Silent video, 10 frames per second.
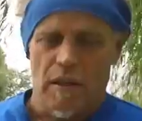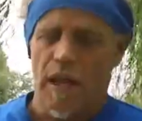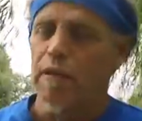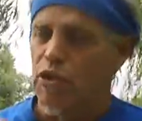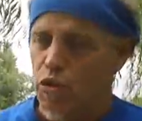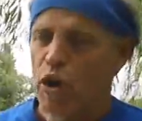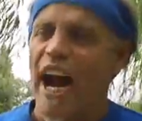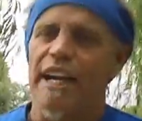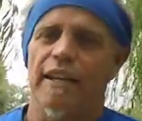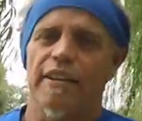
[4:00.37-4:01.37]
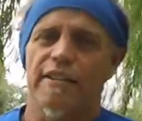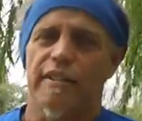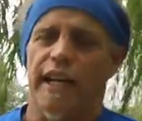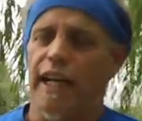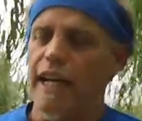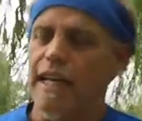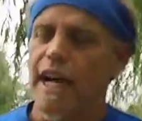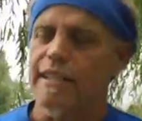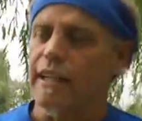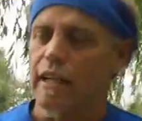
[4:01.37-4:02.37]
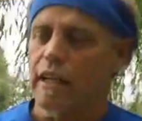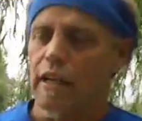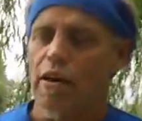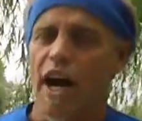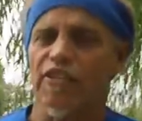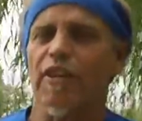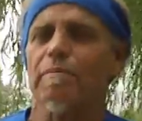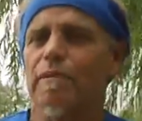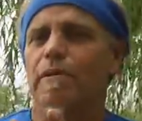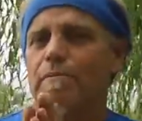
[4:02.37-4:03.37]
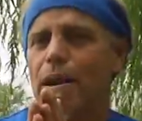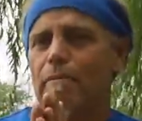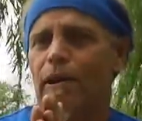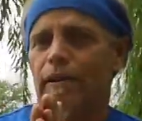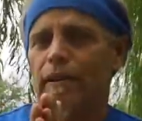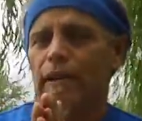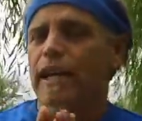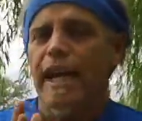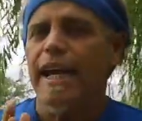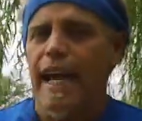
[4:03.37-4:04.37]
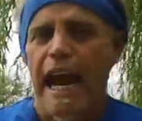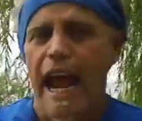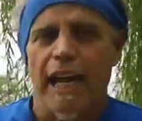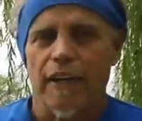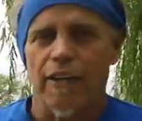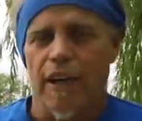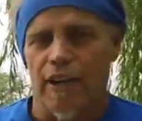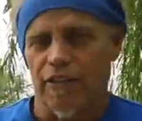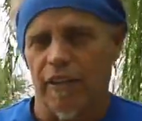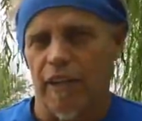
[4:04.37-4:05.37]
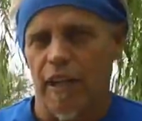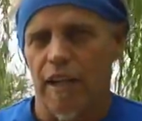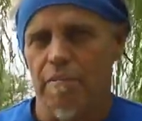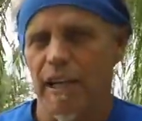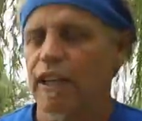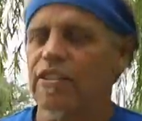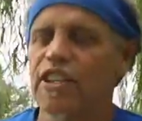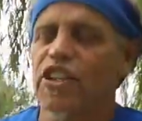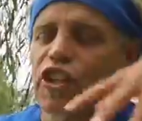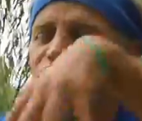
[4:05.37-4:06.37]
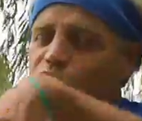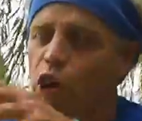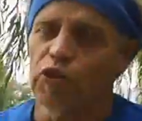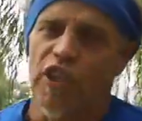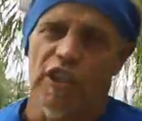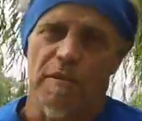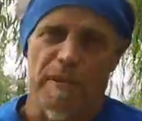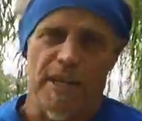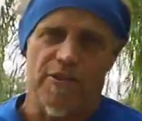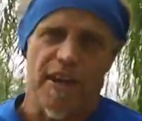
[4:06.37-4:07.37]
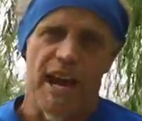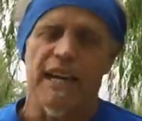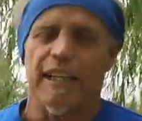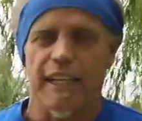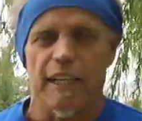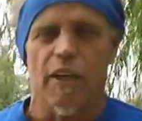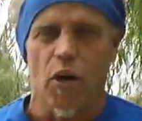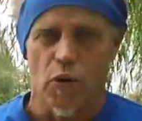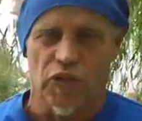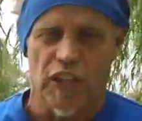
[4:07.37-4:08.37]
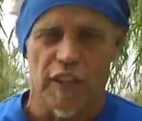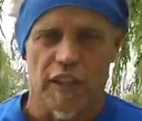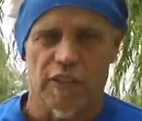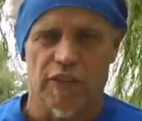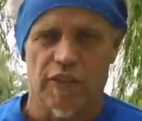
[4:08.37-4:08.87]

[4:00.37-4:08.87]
He was great in this thing, and he doesn't cross, remember, he can't cross the line because he still folds under the Patriot Act, and he knows he does.